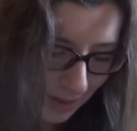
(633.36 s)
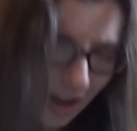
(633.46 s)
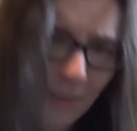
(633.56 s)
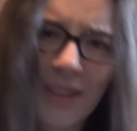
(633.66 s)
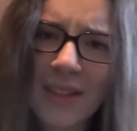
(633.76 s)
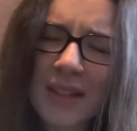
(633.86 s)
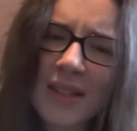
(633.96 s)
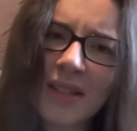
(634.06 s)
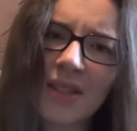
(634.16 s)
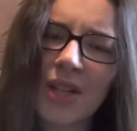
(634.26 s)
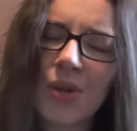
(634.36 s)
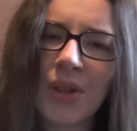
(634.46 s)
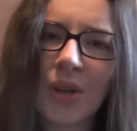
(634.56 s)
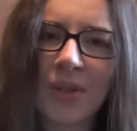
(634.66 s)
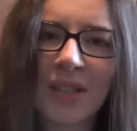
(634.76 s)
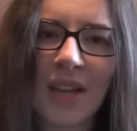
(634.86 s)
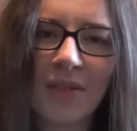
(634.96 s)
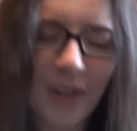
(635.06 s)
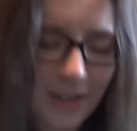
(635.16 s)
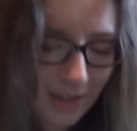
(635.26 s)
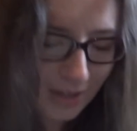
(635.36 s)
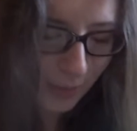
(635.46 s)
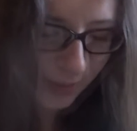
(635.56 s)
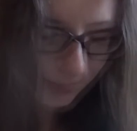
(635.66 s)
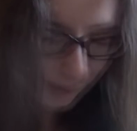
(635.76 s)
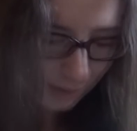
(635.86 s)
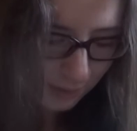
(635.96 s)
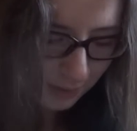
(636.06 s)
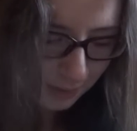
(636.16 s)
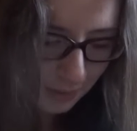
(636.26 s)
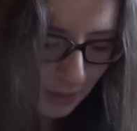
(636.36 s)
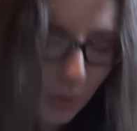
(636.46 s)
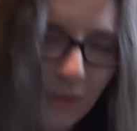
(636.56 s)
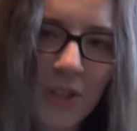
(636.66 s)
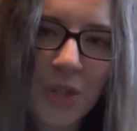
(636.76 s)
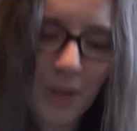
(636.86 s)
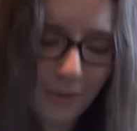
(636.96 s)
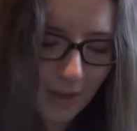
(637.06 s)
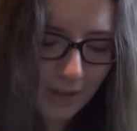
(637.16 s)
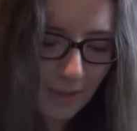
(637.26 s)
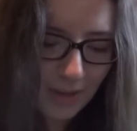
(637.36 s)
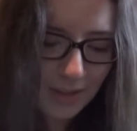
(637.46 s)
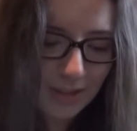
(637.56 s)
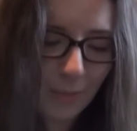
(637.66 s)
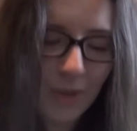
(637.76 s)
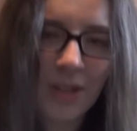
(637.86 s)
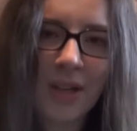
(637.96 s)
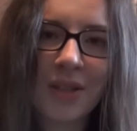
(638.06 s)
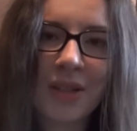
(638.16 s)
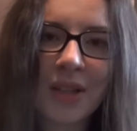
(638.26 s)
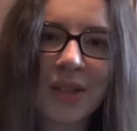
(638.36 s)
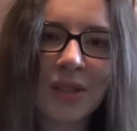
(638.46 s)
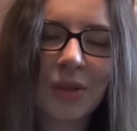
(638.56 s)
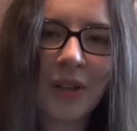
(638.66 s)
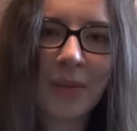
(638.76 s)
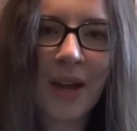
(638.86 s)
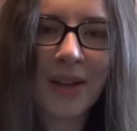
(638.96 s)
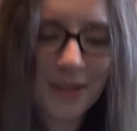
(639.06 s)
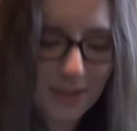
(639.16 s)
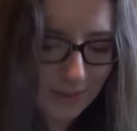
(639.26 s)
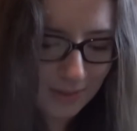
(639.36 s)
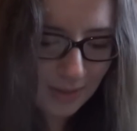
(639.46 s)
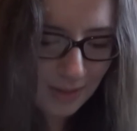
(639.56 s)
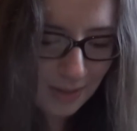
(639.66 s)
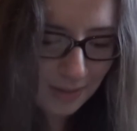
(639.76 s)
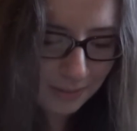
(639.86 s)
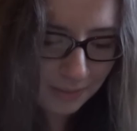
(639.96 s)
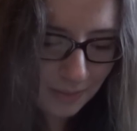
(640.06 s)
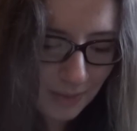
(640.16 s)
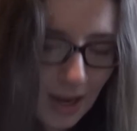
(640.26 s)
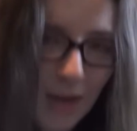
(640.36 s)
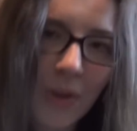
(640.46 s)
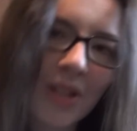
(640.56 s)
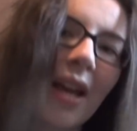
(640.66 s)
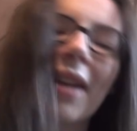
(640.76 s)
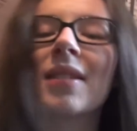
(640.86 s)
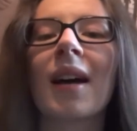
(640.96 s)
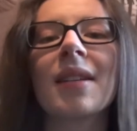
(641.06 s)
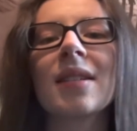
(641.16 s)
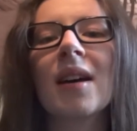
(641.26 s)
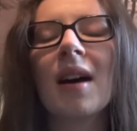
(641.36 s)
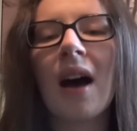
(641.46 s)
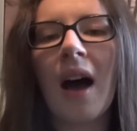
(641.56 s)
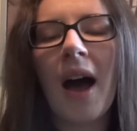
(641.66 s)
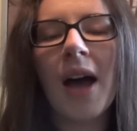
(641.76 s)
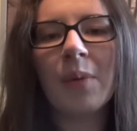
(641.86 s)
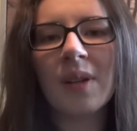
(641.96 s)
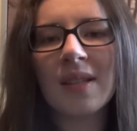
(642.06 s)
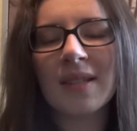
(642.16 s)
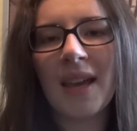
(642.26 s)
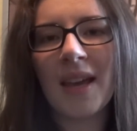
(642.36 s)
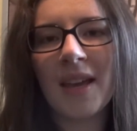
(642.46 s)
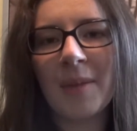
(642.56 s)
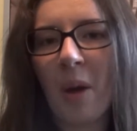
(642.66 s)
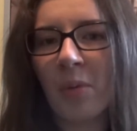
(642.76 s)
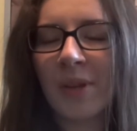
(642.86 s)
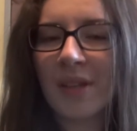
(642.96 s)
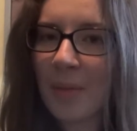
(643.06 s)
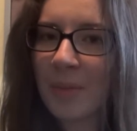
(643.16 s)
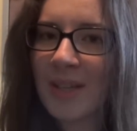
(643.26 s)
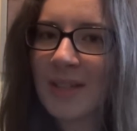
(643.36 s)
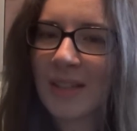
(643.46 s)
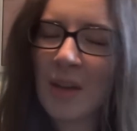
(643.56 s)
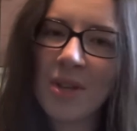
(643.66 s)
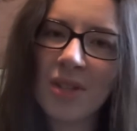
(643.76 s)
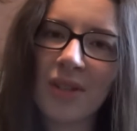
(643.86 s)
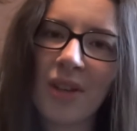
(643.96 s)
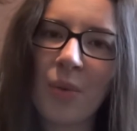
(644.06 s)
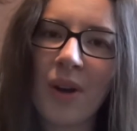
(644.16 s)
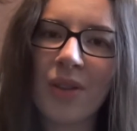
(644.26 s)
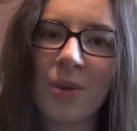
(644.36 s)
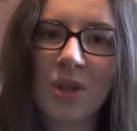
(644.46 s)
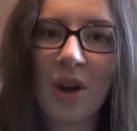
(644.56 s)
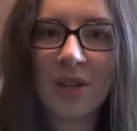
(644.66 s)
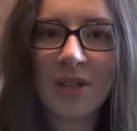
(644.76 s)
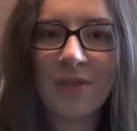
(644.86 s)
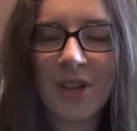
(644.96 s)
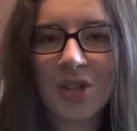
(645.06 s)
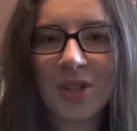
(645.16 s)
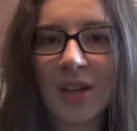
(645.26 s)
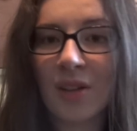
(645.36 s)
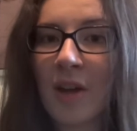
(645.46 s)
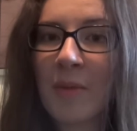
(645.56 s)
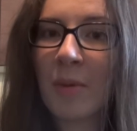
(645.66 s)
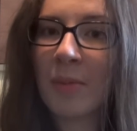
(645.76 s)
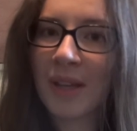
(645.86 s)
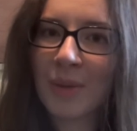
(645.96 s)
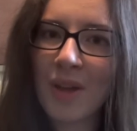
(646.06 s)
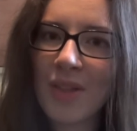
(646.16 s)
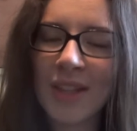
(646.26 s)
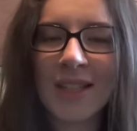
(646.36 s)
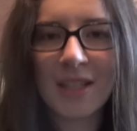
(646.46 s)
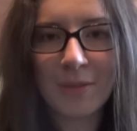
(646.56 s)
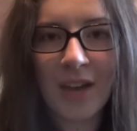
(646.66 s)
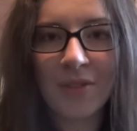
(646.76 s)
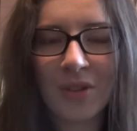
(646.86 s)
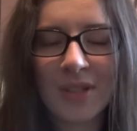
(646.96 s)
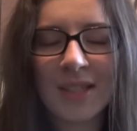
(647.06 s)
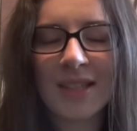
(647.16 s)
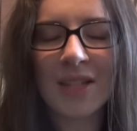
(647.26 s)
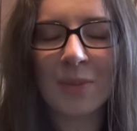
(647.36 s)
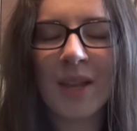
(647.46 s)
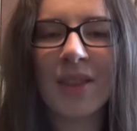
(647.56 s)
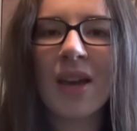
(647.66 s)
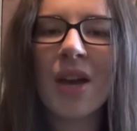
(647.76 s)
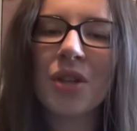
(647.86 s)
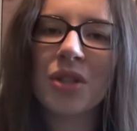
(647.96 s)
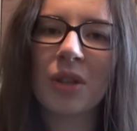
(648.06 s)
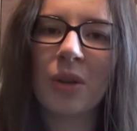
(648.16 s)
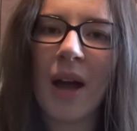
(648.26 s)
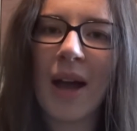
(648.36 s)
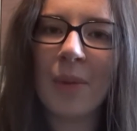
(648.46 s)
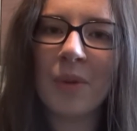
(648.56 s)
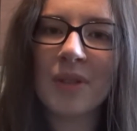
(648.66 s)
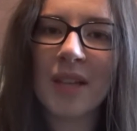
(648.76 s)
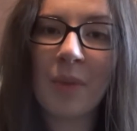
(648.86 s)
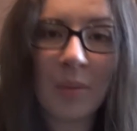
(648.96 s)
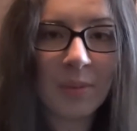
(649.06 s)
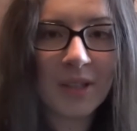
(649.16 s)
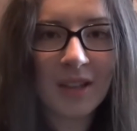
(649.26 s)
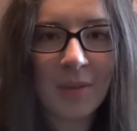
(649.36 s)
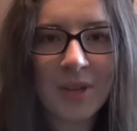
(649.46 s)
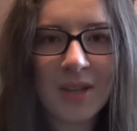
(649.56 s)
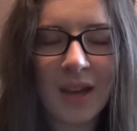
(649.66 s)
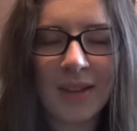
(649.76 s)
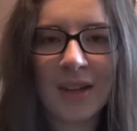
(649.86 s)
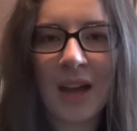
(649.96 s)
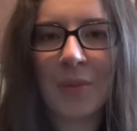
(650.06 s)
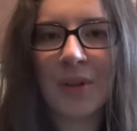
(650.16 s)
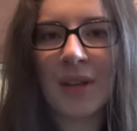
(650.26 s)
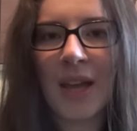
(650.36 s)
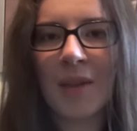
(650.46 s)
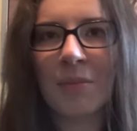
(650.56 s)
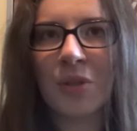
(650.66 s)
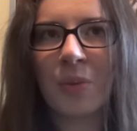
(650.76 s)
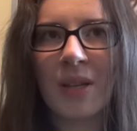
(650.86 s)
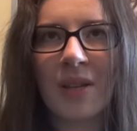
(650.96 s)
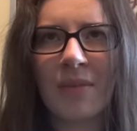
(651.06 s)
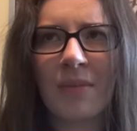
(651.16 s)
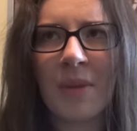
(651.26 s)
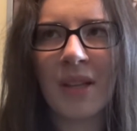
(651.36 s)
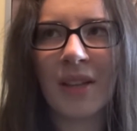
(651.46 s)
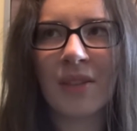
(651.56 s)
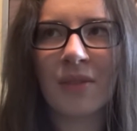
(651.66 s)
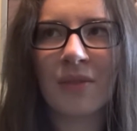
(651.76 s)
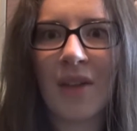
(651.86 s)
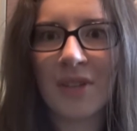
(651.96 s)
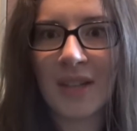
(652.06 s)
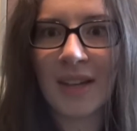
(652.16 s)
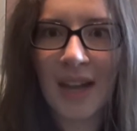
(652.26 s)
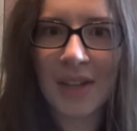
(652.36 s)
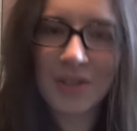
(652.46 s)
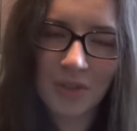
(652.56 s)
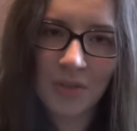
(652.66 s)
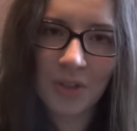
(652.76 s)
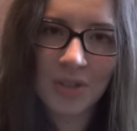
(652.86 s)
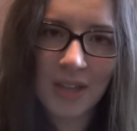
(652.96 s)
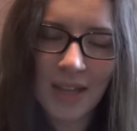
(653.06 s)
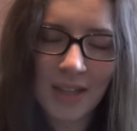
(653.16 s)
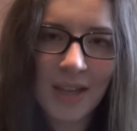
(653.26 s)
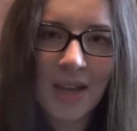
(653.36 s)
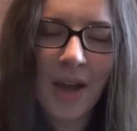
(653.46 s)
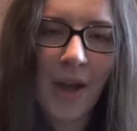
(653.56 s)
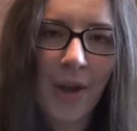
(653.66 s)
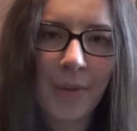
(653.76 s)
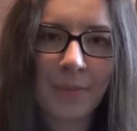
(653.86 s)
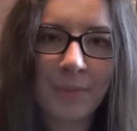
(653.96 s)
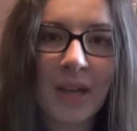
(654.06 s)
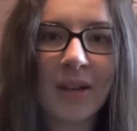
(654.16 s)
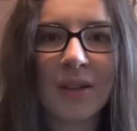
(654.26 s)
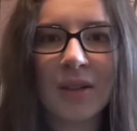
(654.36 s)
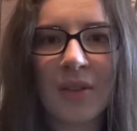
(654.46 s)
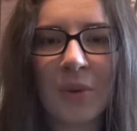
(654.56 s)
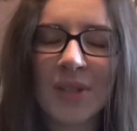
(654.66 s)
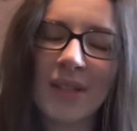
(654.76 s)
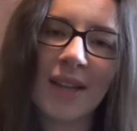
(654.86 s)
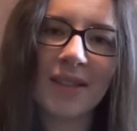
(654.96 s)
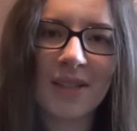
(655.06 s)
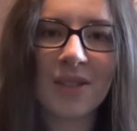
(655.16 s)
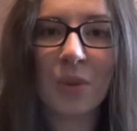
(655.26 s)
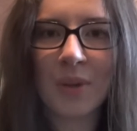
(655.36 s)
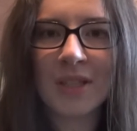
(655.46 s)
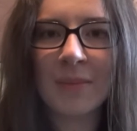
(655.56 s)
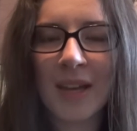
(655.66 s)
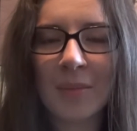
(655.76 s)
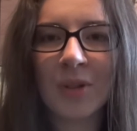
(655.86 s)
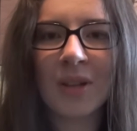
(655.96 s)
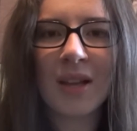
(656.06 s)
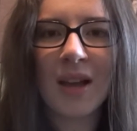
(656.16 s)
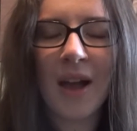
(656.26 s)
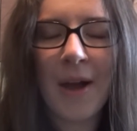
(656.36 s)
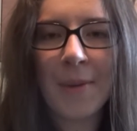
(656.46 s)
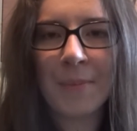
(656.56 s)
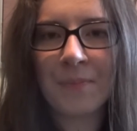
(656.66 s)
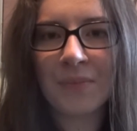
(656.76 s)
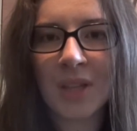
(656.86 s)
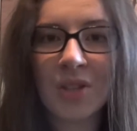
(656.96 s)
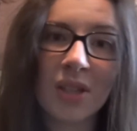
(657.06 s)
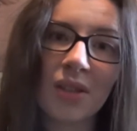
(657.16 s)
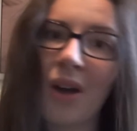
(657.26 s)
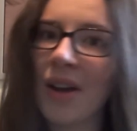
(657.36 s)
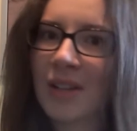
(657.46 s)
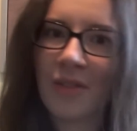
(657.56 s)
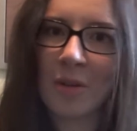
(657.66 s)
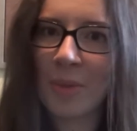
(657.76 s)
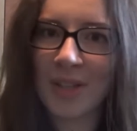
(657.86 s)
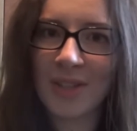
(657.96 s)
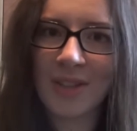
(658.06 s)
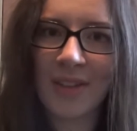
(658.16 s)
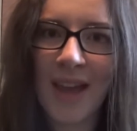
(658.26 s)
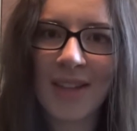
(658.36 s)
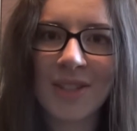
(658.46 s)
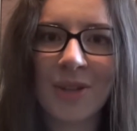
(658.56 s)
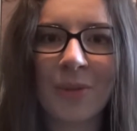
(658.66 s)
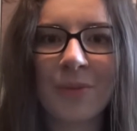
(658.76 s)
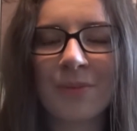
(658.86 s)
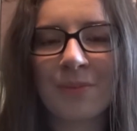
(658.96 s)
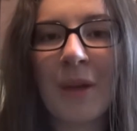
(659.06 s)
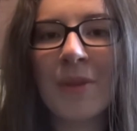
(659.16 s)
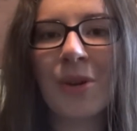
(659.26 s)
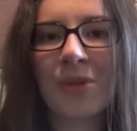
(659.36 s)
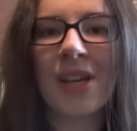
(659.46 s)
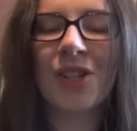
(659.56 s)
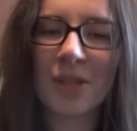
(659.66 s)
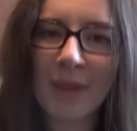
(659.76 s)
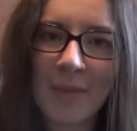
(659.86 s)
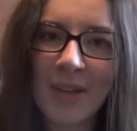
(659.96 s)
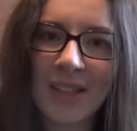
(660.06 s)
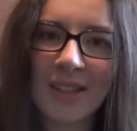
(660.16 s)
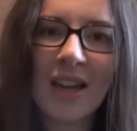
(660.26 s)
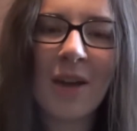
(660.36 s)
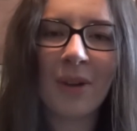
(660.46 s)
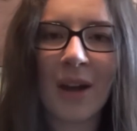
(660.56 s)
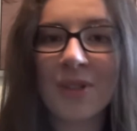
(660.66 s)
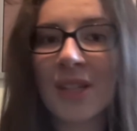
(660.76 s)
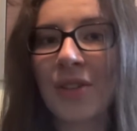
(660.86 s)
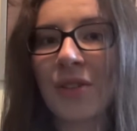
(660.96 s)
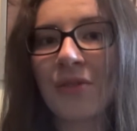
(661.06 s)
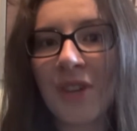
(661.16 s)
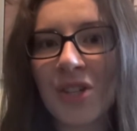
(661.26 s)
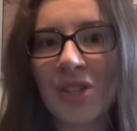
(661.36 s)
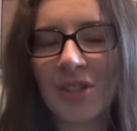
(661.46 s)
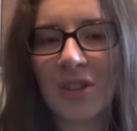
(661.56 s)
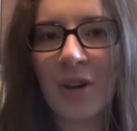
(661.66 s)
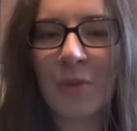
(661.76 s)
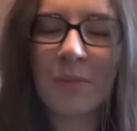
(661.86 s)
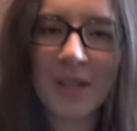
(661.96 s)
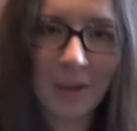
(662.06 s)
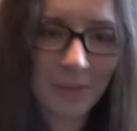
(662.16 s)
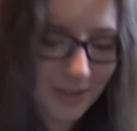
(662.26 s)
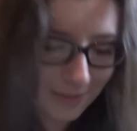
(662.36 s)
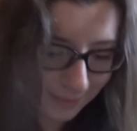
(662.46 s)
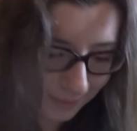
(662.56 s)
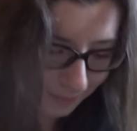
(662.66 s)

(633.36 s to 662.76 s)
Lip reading: I think they discontinued it though, because I can't find it anywhere. What fish would I recommend to someone excluding bettas? And what tank size? I would say probably guppies. Guppies are another one of those hardy fish that a lot of people begin with and they seem to have good success with. So I would say probably a guppy, and then I would aim between maybe like 5 to 10 gallons for your first tank. But of course tank size is always debatable. There's a lot of different opinions on that, so maybe don't take just my opinion, but I would say a good fish to start would be guppies.